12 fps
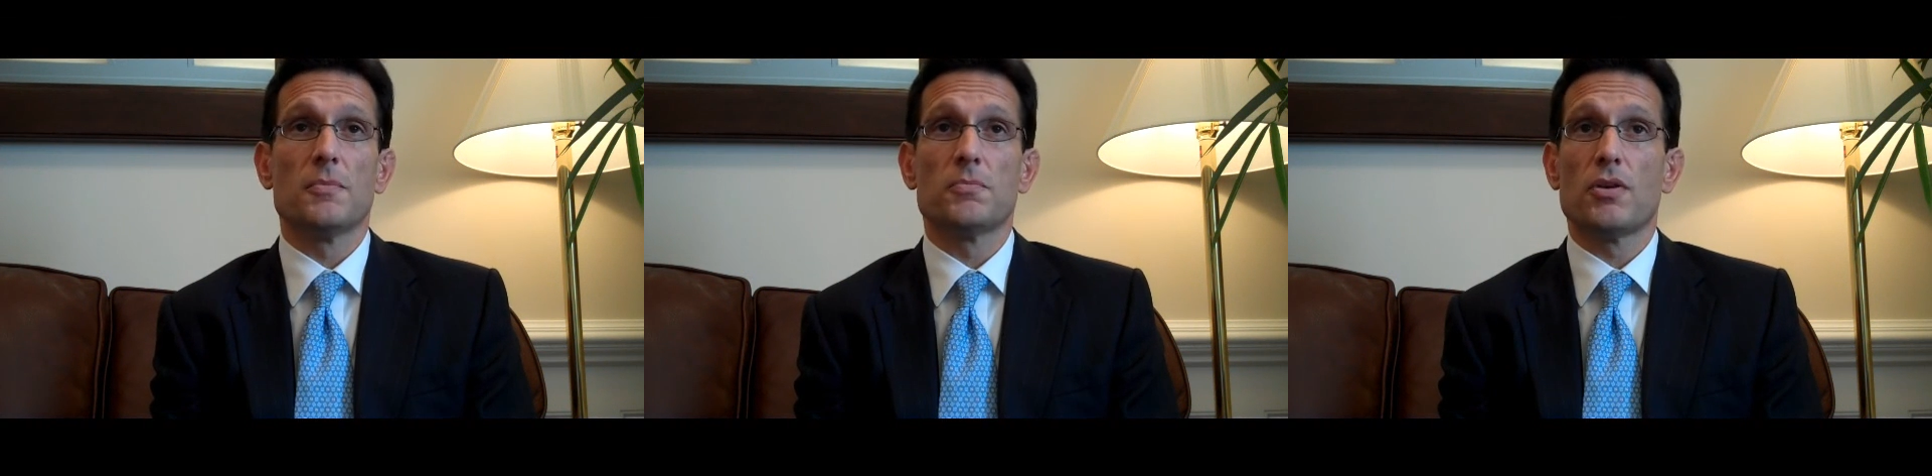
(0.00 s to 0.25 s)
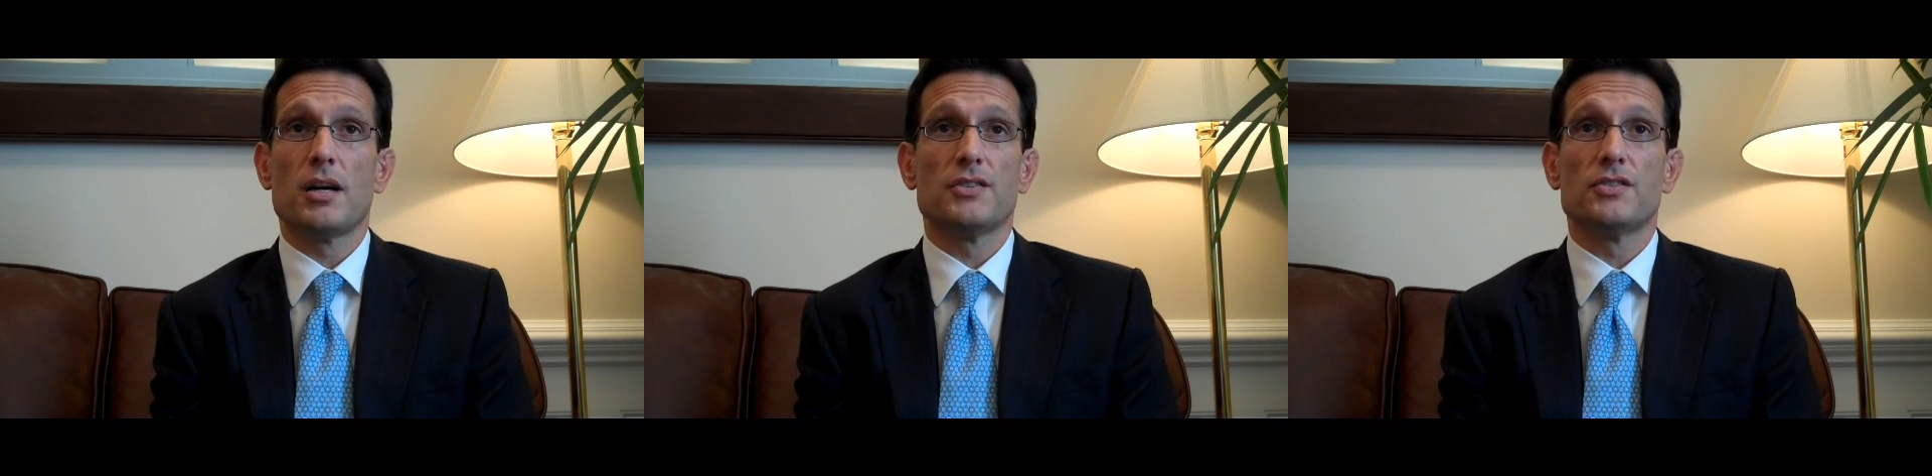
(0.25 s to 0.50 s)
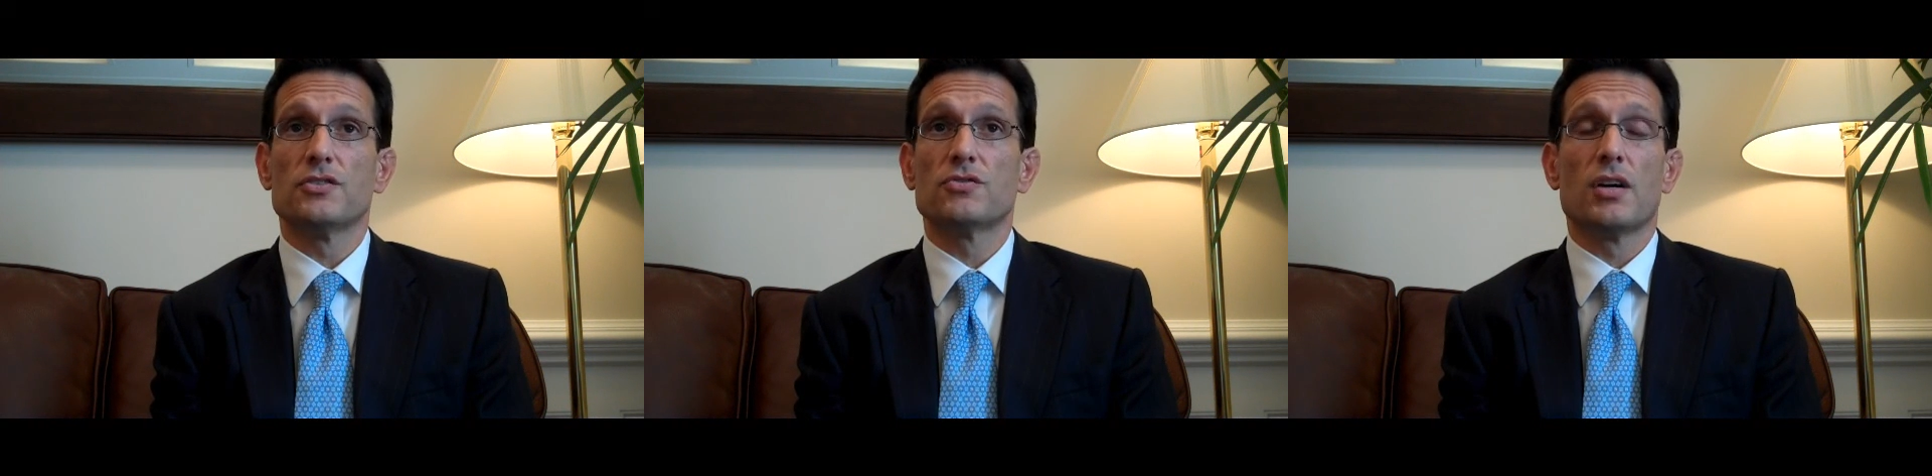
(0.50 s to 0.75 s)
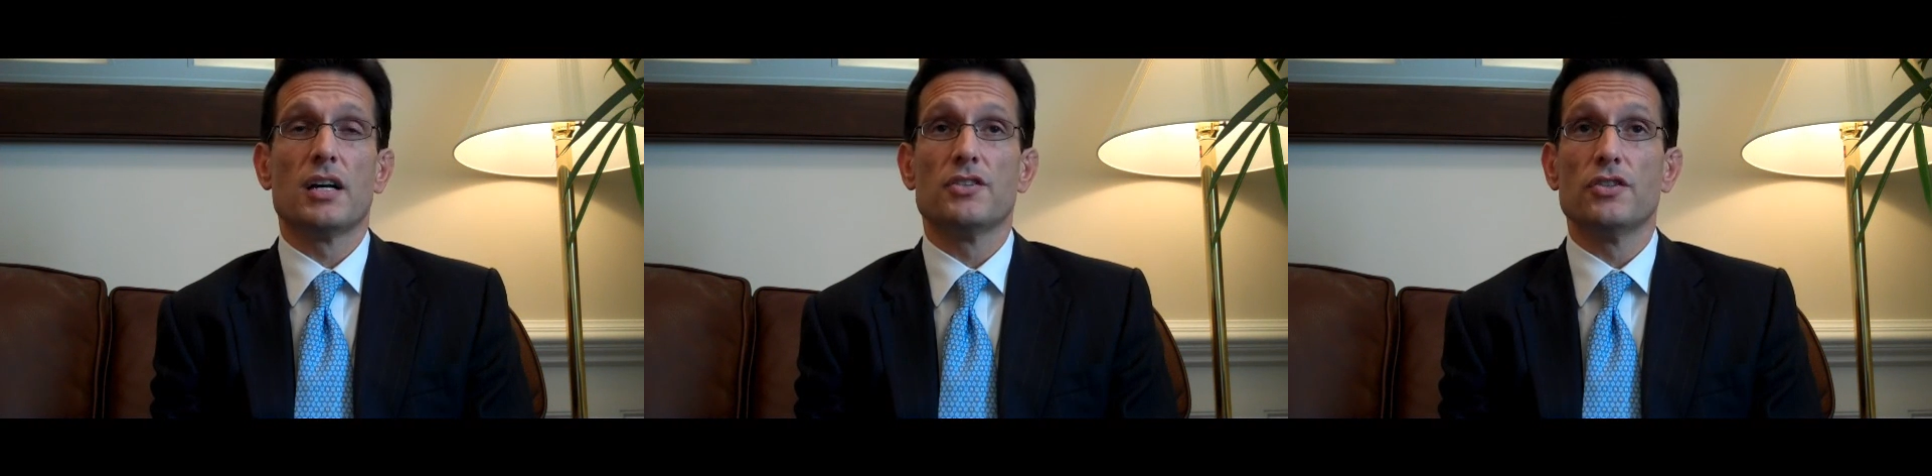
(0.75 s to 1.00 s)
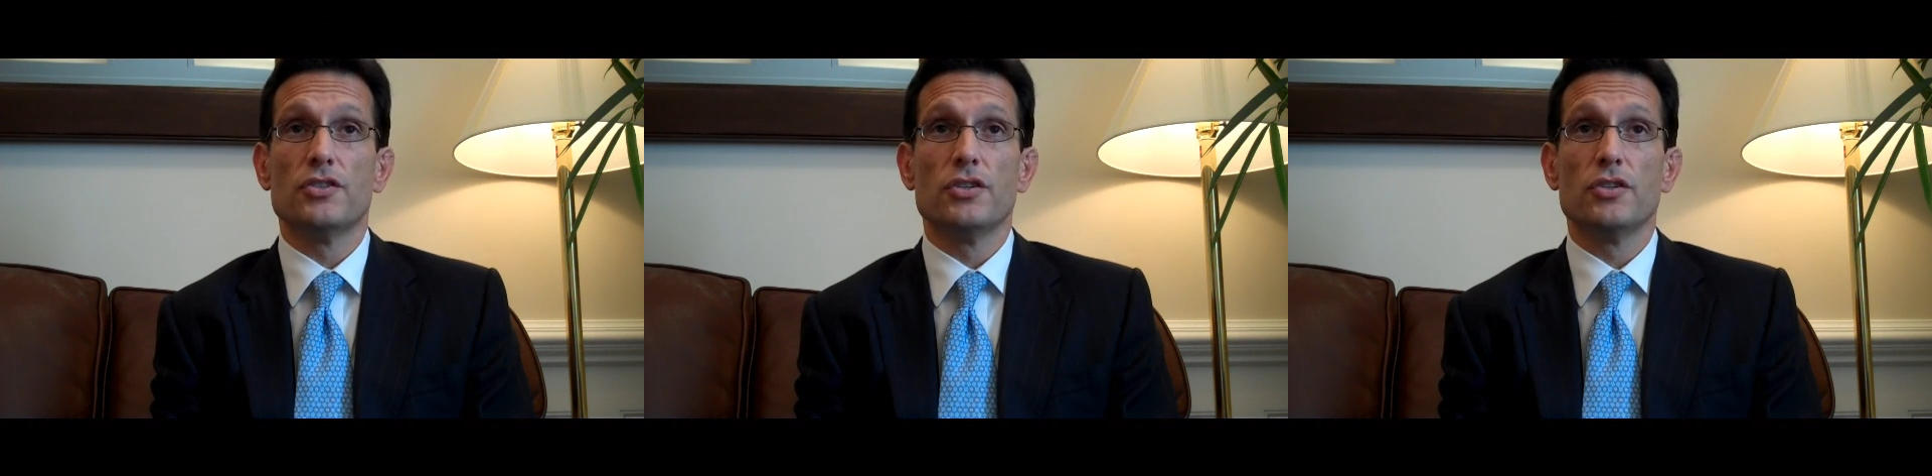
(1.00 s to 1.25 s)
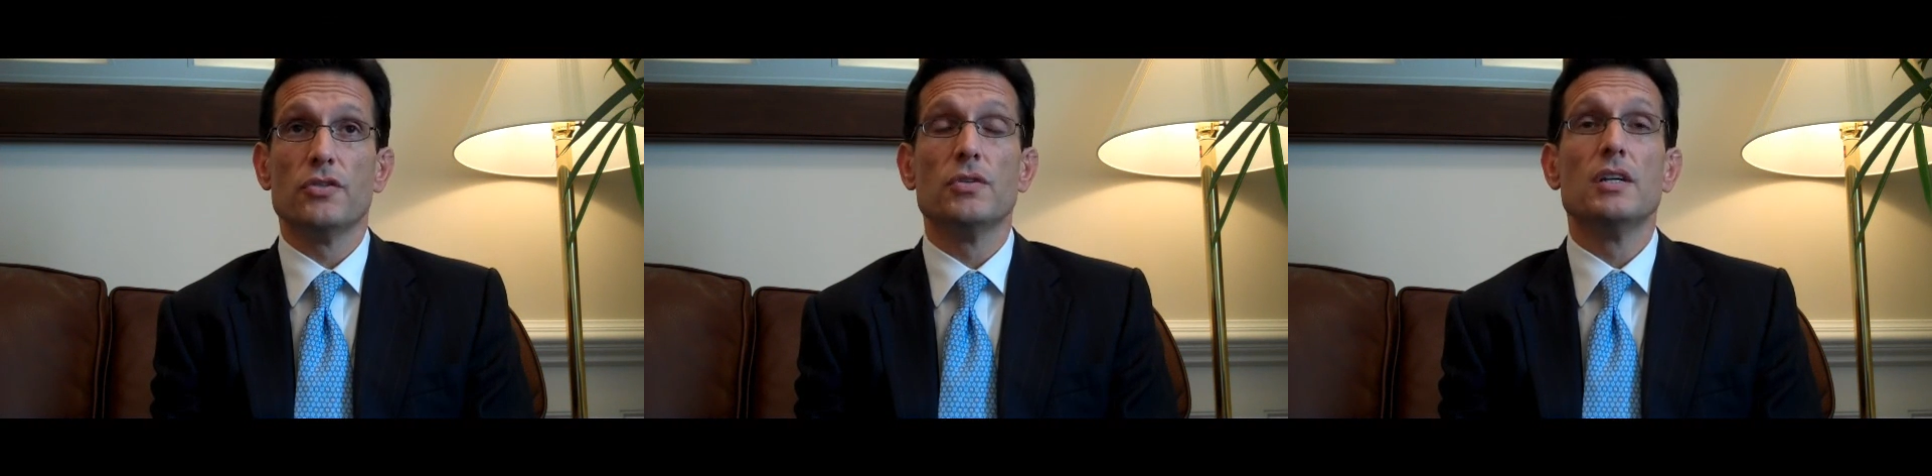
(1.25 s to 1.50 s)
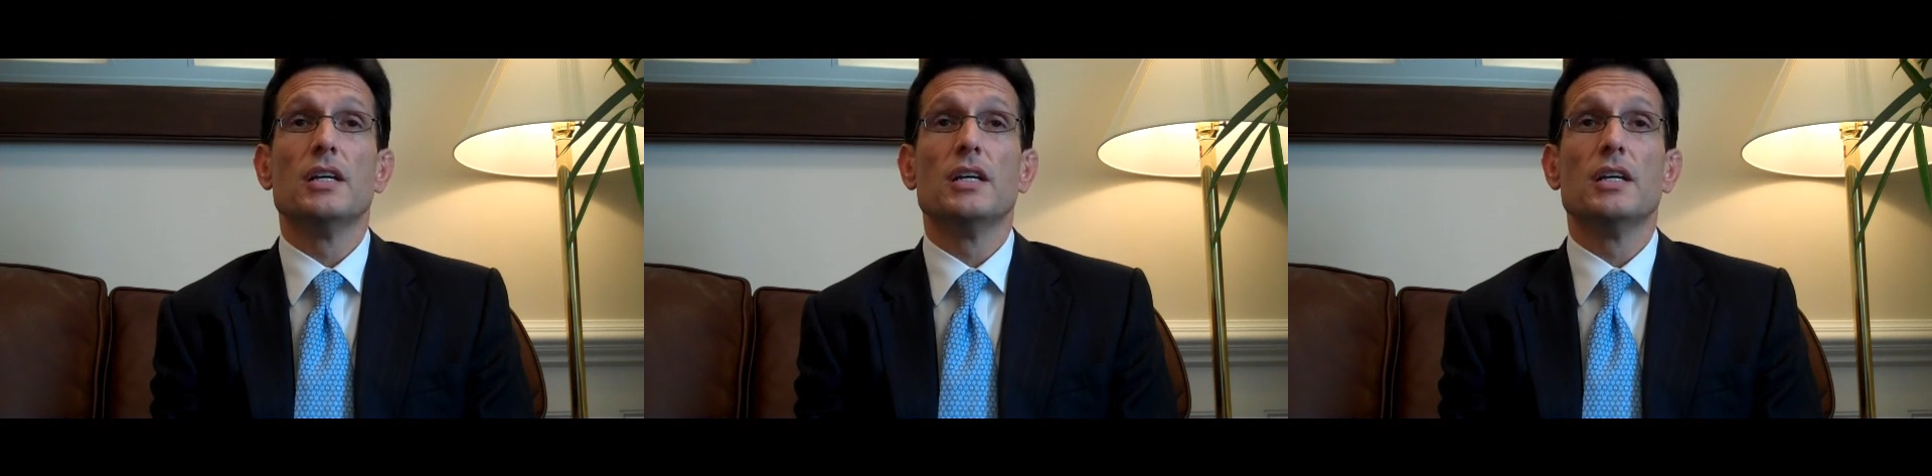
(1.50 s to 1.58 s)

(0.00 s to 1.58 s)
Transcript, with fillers: Price is trying to do,